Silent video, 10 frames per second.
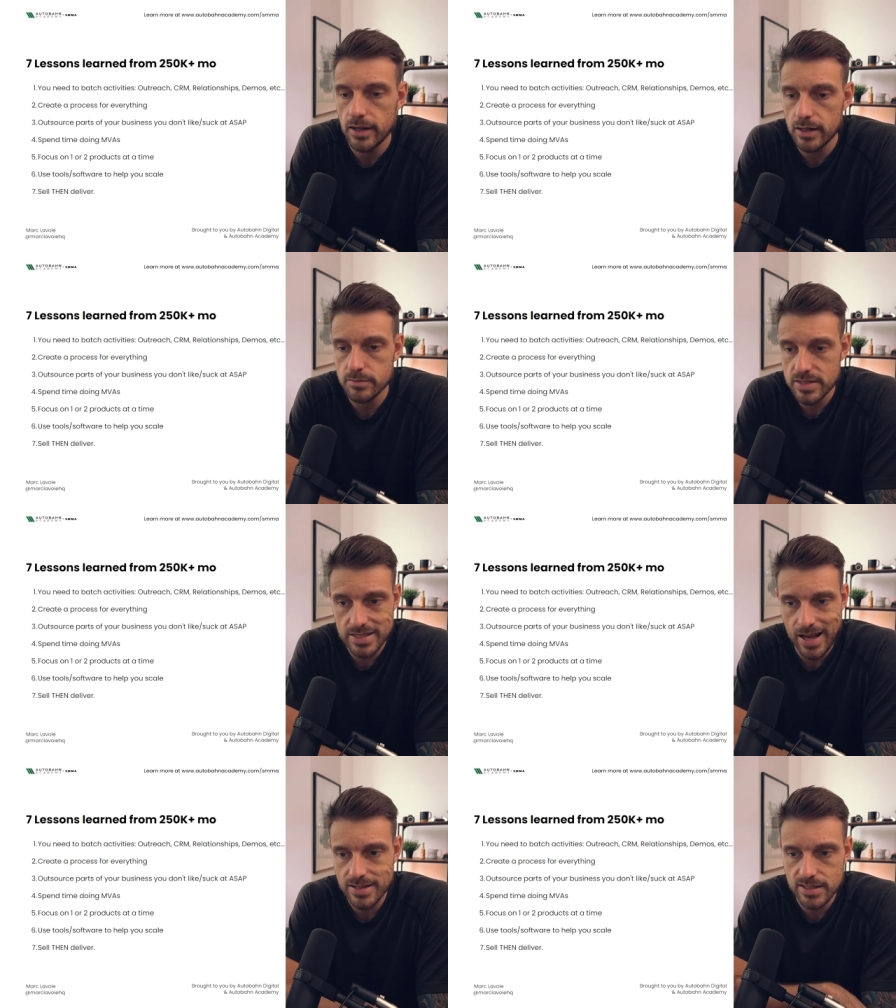um,
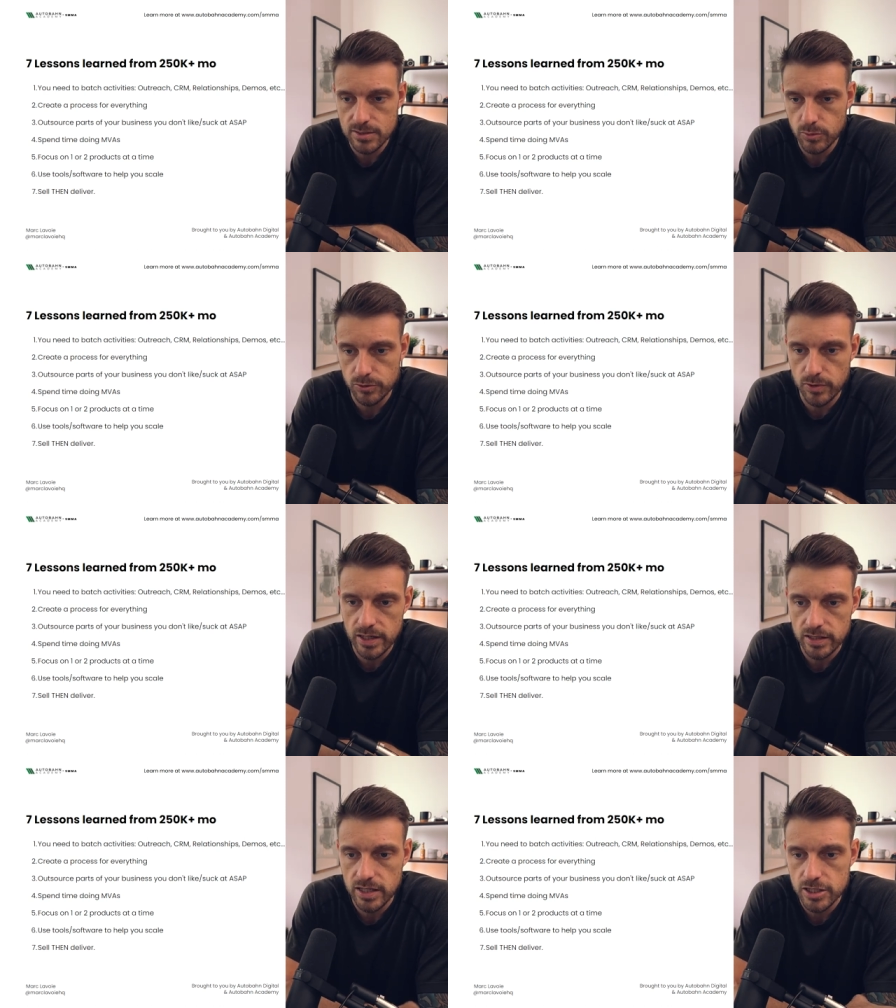SaaS as we're
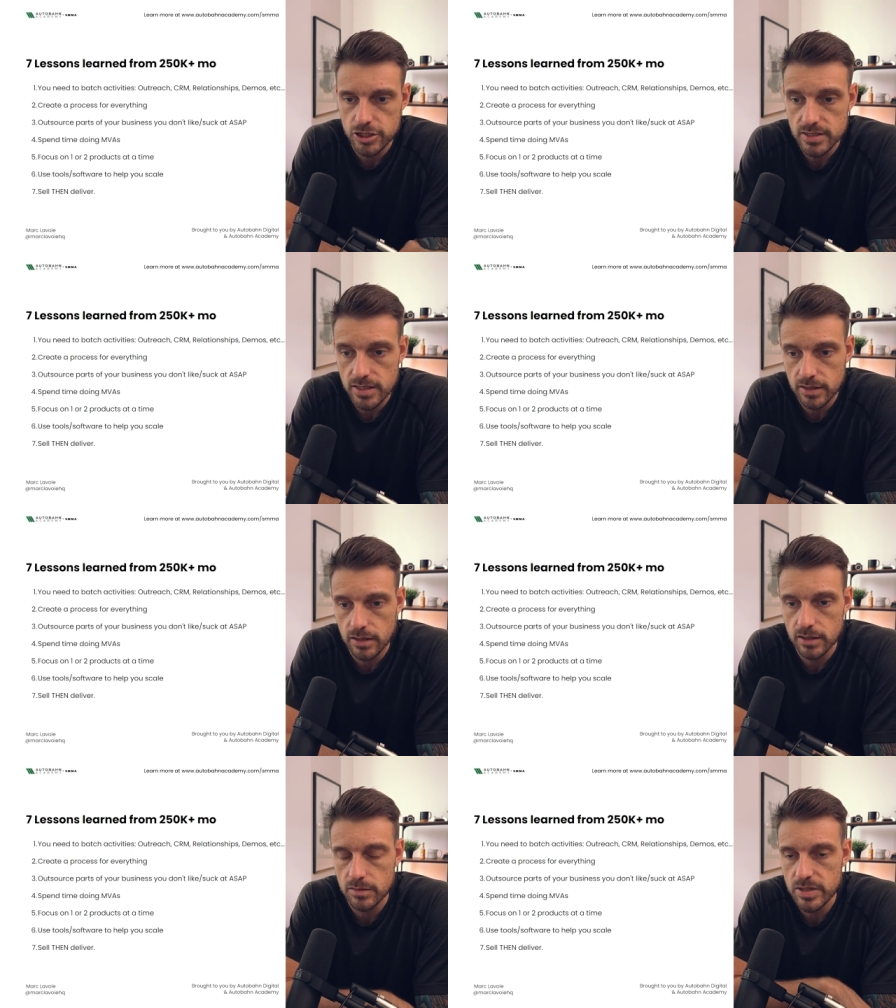running the agency
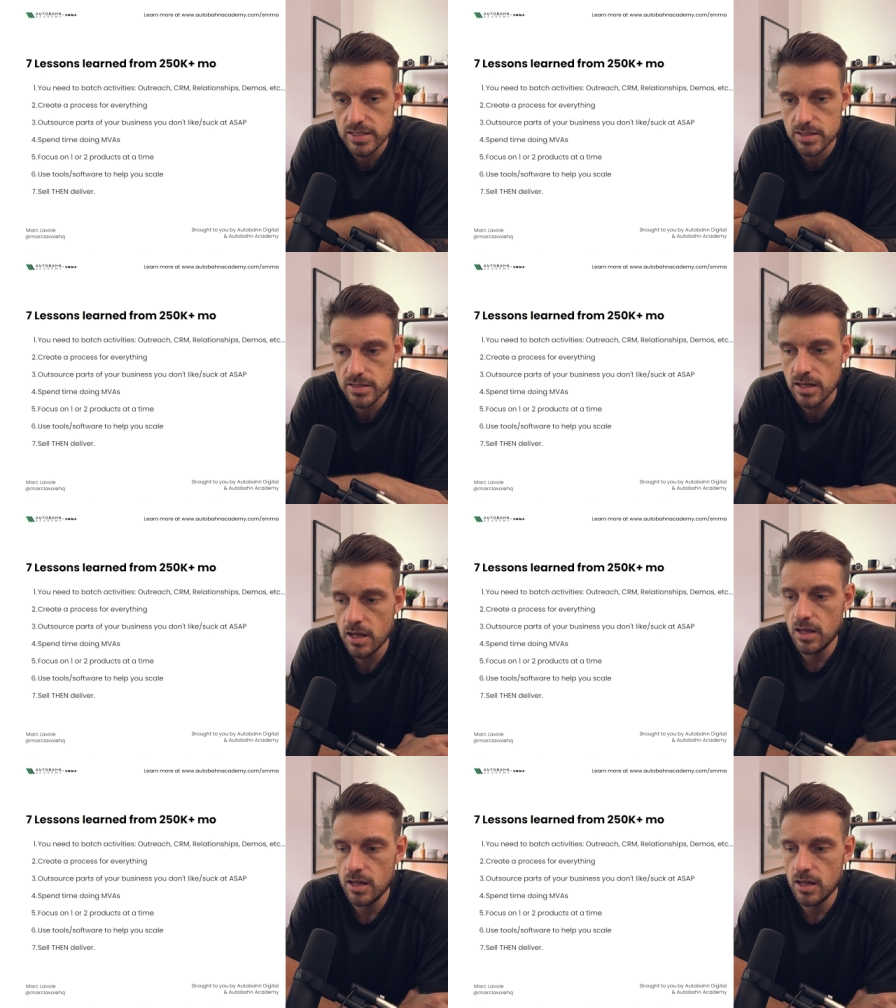and, and the business,